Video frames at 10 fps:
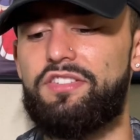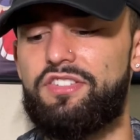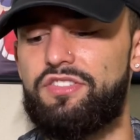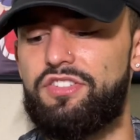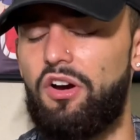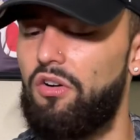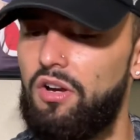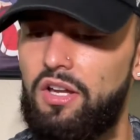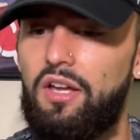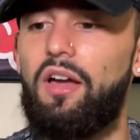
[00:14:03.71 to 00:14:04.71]
And so
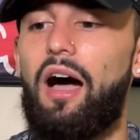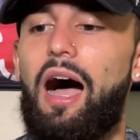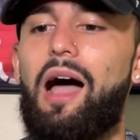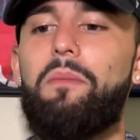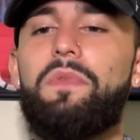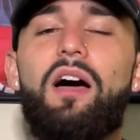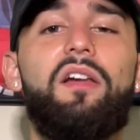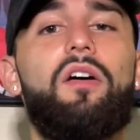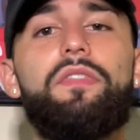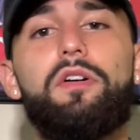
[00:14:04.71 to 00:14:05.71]
I'm not
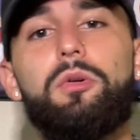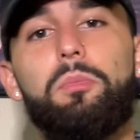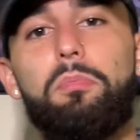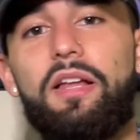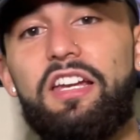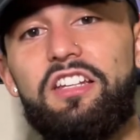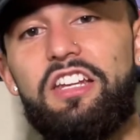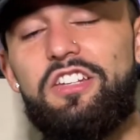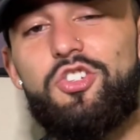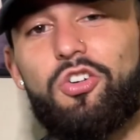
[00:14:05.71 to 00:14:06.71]
on the
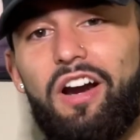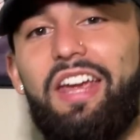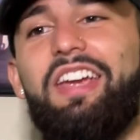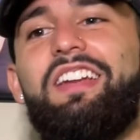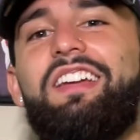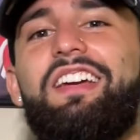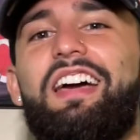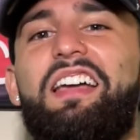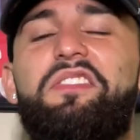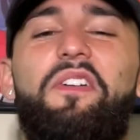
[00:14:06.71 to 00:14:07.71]
Blakeney train
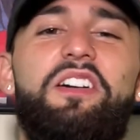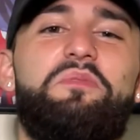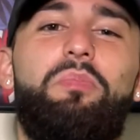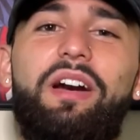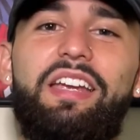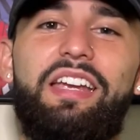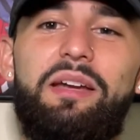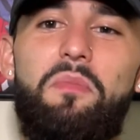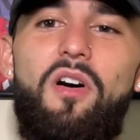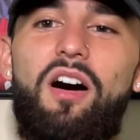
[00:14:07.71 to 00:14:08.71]
as far as bringing
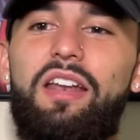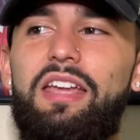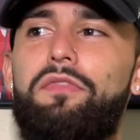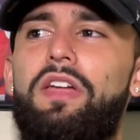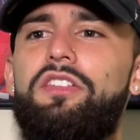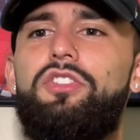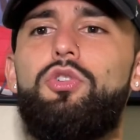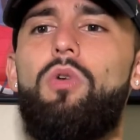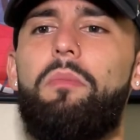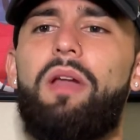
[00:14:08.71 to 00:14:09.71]
him on. If they
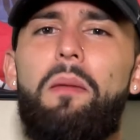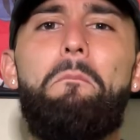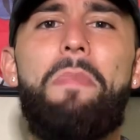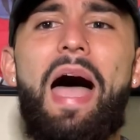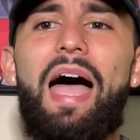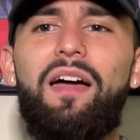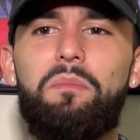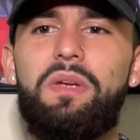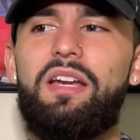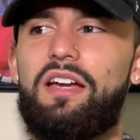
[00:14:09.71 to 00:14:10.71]
do, I'm not mad
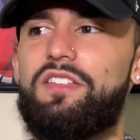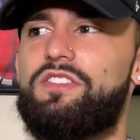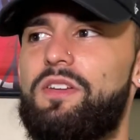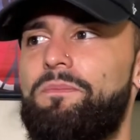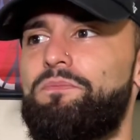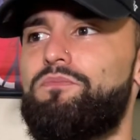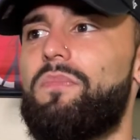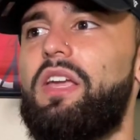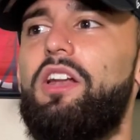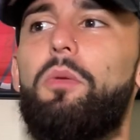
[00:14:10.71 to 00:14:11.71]
because,
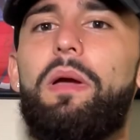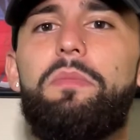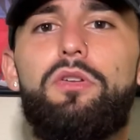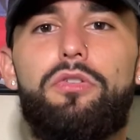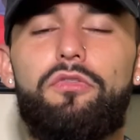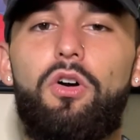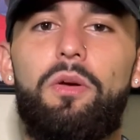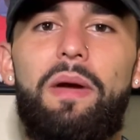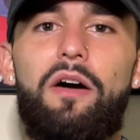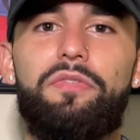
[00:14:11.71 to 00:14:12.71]
maybe you throw
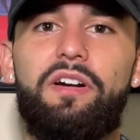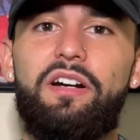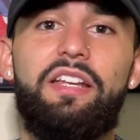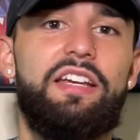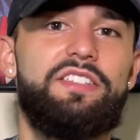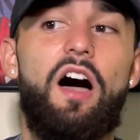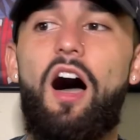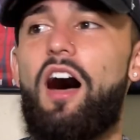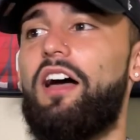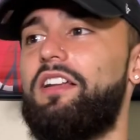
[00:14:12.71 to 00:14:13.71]
him out there and he gets
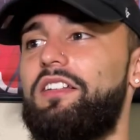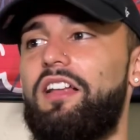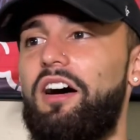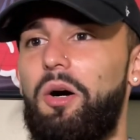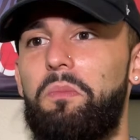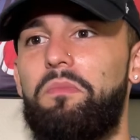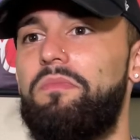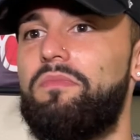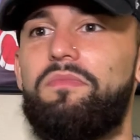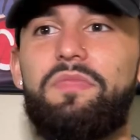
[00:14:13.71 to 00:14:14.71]
hot,
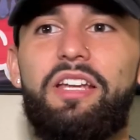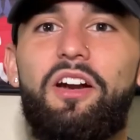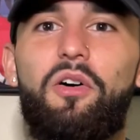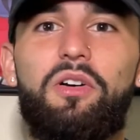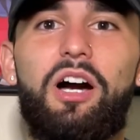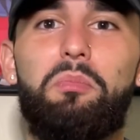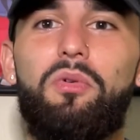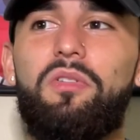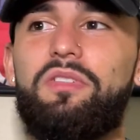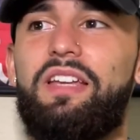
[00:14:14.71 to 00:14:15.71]
a
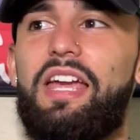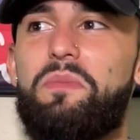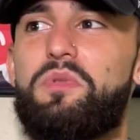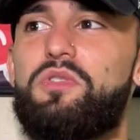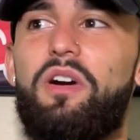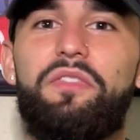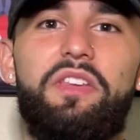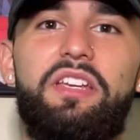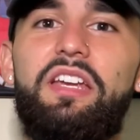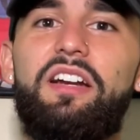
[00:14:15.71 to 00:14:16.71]
couple games throughout the
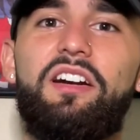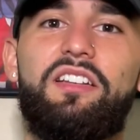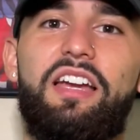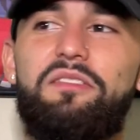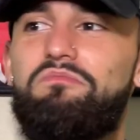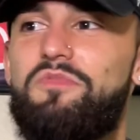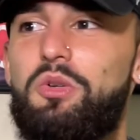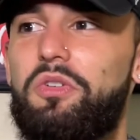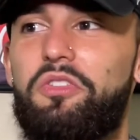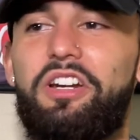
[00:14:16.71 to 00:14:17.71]
year, like
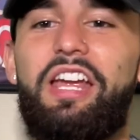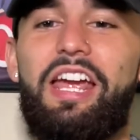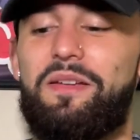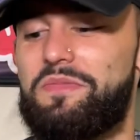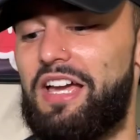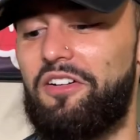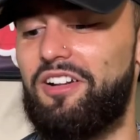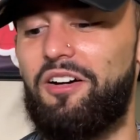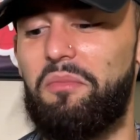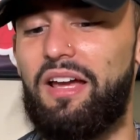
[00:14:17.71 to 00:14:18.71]
2 or 3 games, I don't
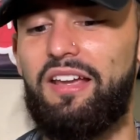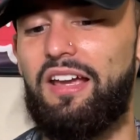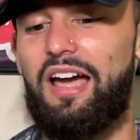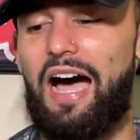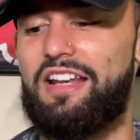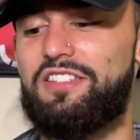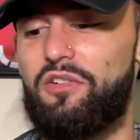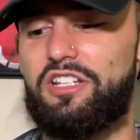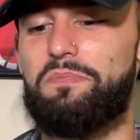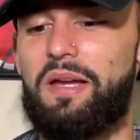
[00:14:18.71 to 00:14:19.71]
know. But I just
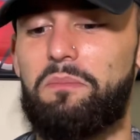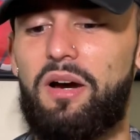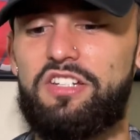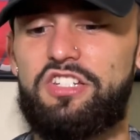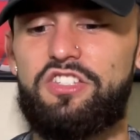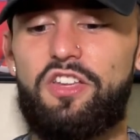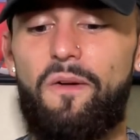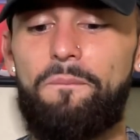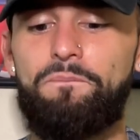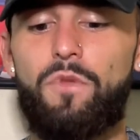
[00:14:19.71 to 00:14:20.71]
don't expect much. And
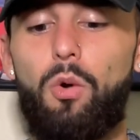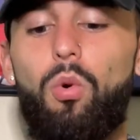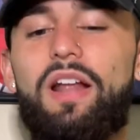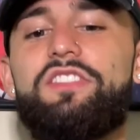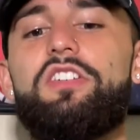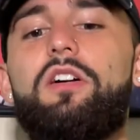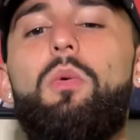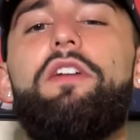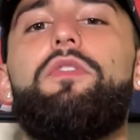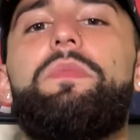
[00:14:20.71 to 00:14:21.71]
so what I took
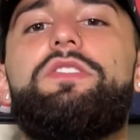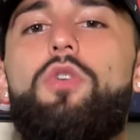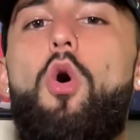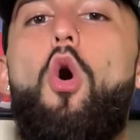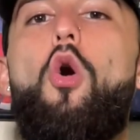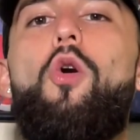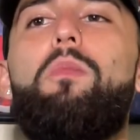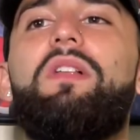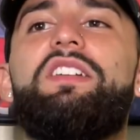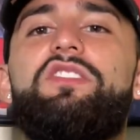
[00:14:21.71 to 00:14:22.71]
away from this whole
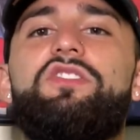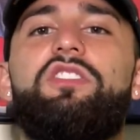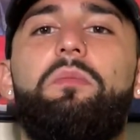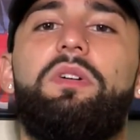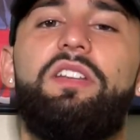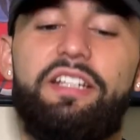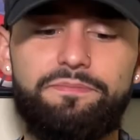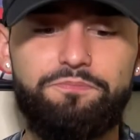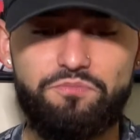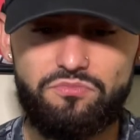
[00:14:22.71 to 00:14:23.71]
Blazers Summer League,
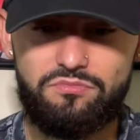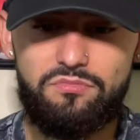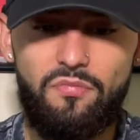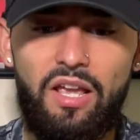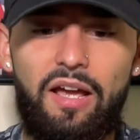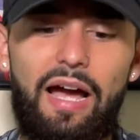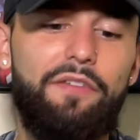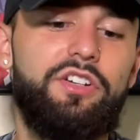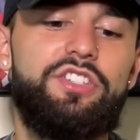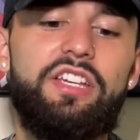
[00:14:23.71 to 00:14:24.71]

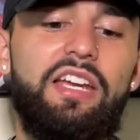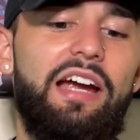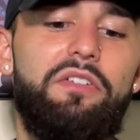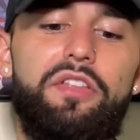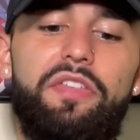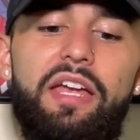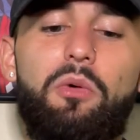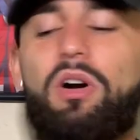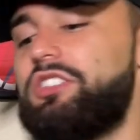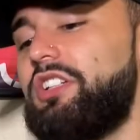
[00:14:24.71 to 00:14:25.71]
after seeing everything,
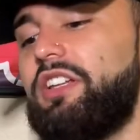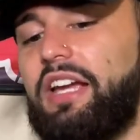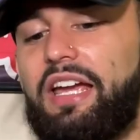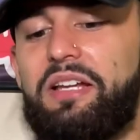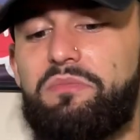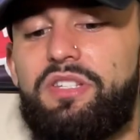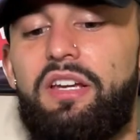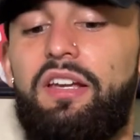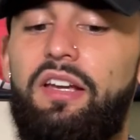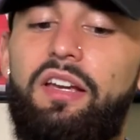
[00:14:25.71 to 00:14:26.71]
watching the games,
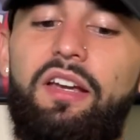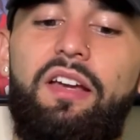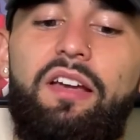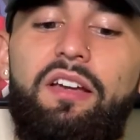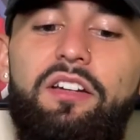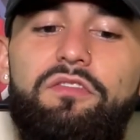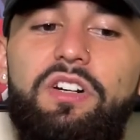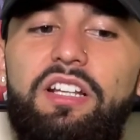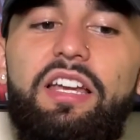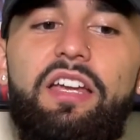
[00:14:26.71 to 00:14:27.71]

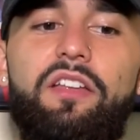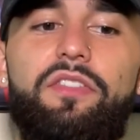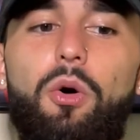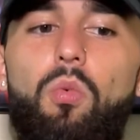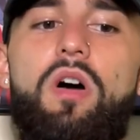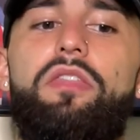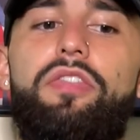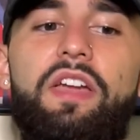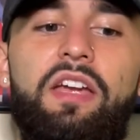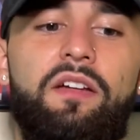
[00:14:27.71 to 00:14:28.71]
really the one
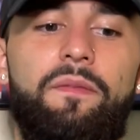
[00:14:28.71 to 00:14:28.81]
thing